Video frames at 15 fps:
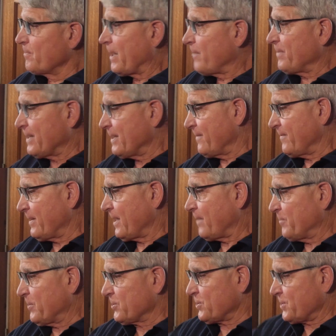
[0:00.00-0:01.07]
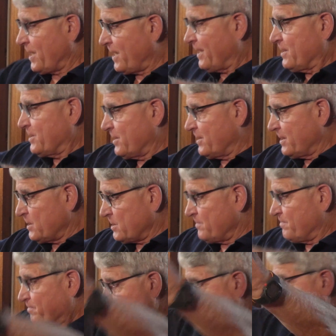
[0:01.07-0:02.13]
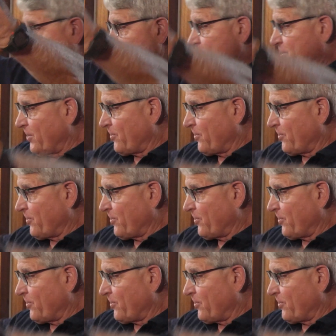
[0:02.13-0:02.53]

might be giving up your son to these people you